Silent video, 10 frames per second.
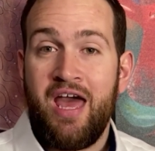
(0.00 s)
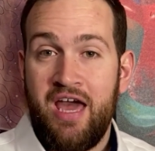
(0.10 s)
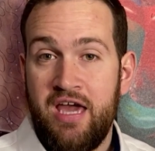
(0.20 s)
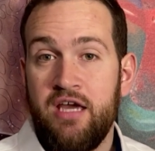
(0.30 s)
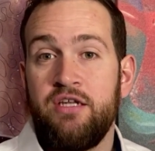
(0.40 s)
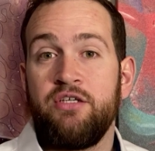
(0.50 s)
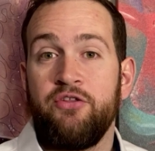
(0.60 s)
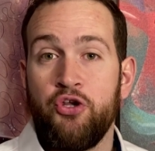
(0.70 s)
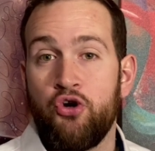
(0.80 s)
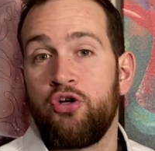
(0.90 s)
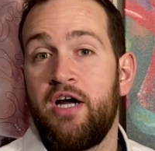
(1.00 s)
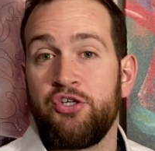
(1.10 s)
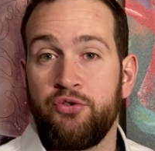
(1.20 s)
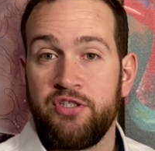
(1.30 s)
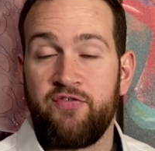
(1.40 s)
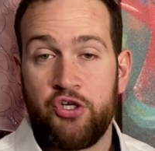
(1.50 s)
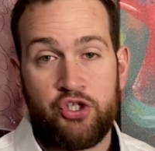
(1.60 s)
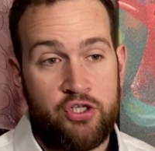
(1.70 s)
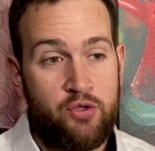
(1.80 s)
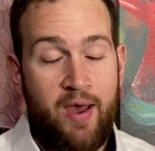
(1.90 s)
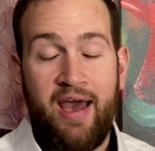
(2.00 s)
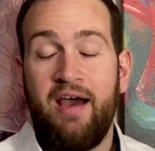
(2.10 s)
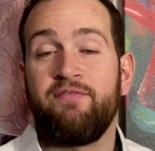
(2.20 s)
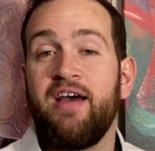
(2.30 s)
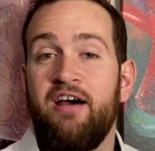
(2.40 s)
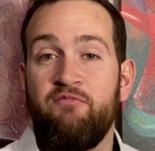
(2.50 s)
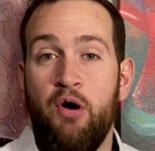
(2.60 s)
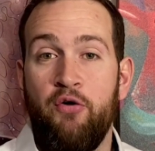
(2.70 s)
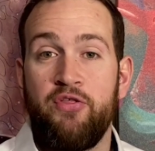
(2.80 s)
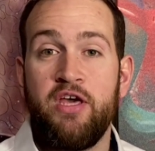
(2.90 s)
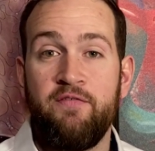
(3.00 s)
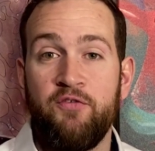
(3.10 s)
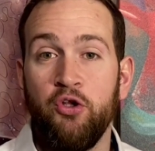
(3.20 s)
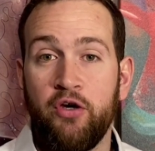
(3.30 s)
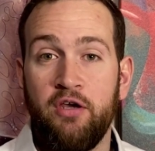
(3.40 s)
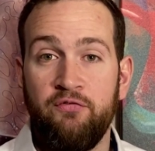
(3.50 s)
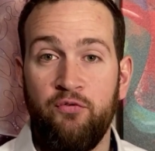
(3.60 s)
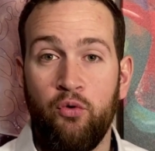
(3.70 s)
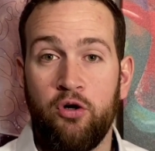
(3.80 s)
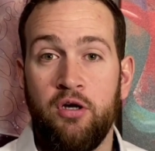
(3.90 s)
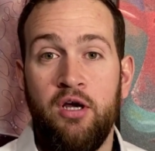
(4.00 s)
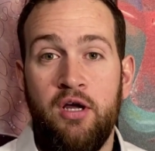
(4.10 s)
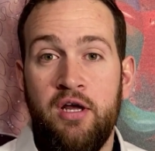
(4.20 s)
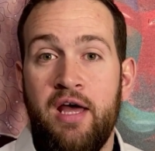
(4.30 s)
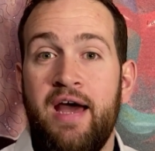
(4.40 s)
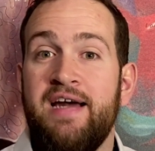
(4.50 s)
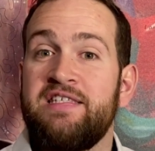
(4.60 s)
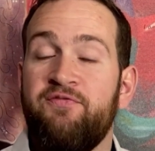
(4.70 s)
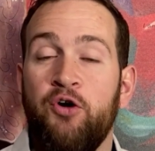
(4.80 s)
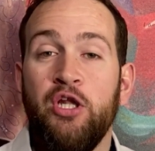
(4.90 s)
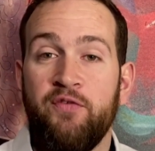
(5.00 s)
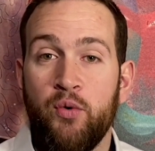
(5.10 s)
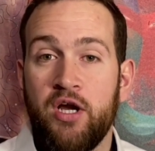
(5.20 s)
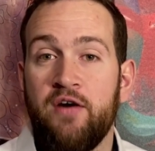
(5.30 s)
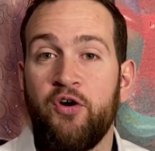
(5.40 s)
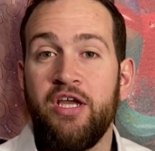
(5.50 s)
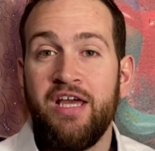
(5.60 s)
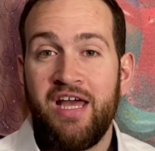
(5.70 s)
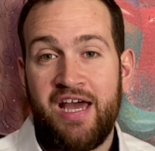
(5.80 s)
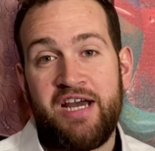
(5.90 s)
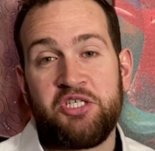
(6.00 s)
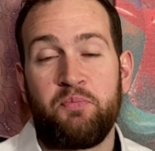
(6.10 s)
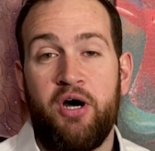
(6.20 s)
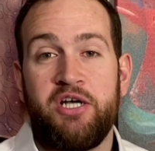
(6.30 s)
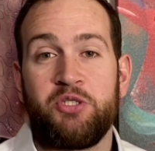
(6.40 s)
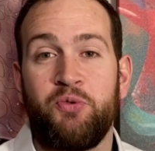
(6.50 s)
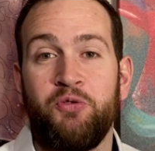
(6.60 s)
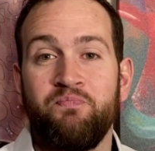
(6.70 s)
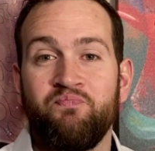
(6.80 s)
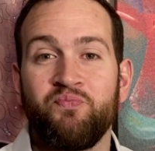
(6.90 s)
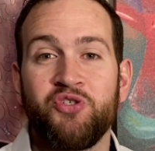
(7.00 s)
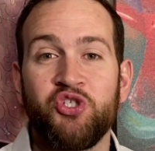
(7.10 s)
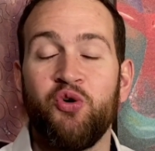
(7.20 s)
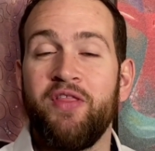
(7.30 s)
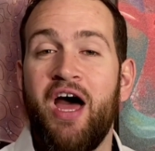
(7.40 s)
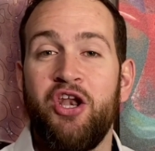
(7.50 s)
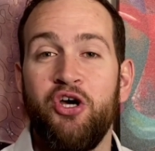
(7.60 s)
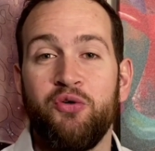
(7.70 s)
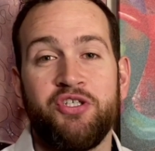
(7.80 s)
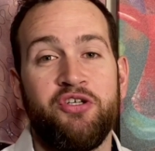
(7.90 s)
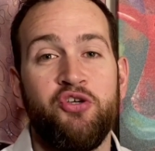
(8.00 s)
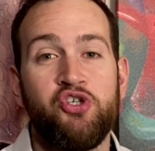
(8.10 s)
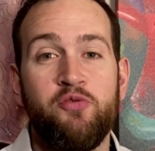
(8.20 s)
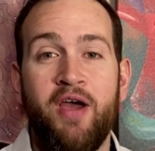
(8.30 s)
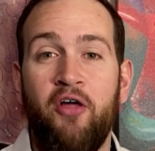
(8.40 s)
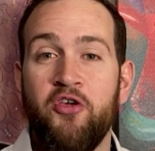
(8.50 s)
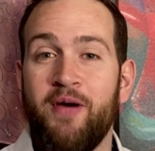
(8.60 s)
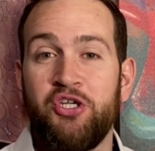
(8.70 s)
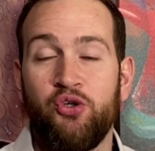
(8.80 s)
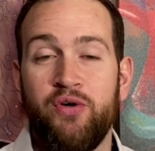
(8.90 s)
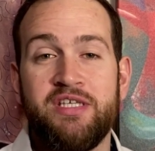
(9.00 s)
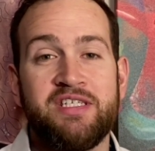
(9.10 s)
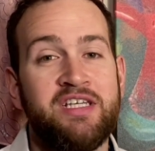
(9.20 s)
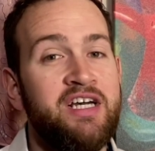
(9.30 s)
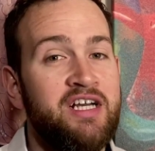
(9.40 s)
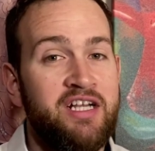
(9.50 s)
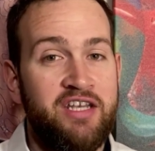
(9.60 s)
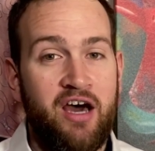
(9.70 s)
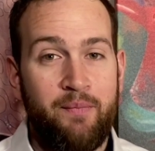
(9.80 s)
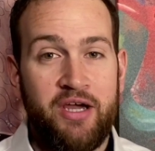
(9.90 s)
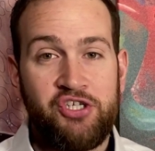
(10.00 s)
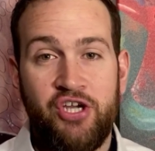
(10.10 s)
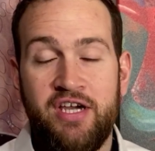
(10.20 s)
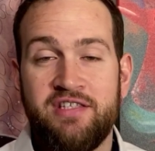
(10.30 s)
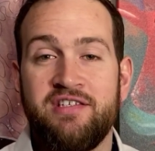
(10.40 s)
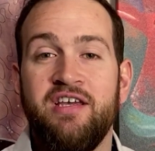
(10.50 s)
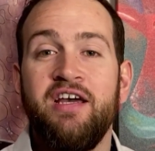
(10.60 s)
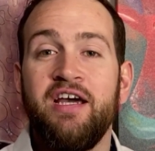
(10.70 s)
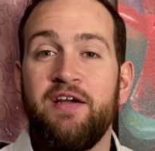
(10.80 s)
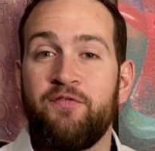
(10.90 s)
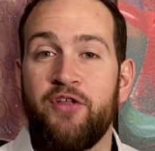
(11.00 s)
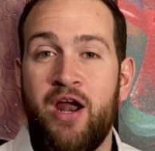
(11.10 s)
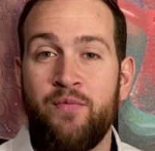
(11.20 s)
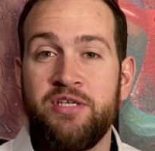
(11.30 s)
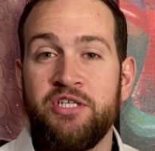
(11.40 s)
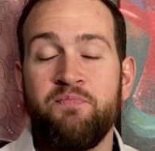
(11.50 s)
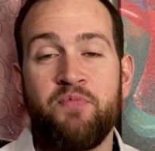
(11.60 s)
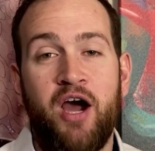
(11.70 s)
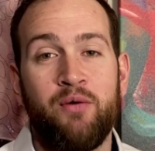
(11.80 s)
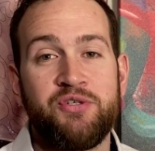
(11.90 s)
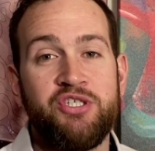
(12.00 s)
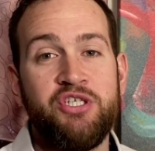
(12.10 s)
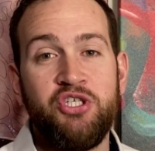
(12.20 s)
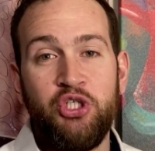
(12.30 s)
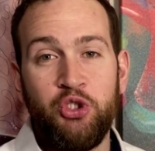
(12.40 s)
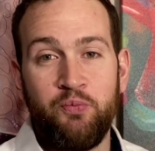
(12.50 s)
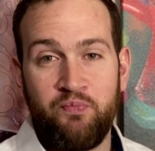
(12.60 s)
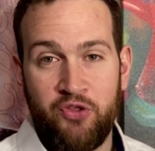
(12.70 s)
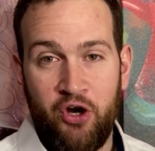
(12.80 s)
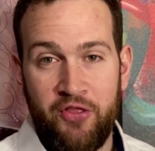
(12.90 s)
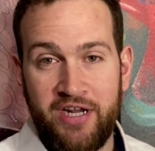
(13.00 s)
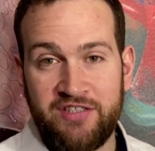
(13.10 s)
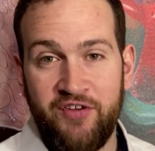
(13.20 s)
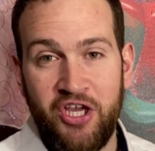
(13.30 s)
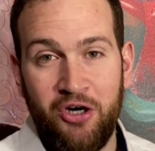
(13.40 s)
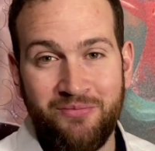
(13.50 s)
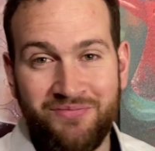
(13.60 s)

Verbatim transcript: and the neurological dysfunction. You have to have both if you're looking for as full of a recovery as possible. So on that note, you should be healthy by choice, not by chance. And for that reason, I will see you on the next video.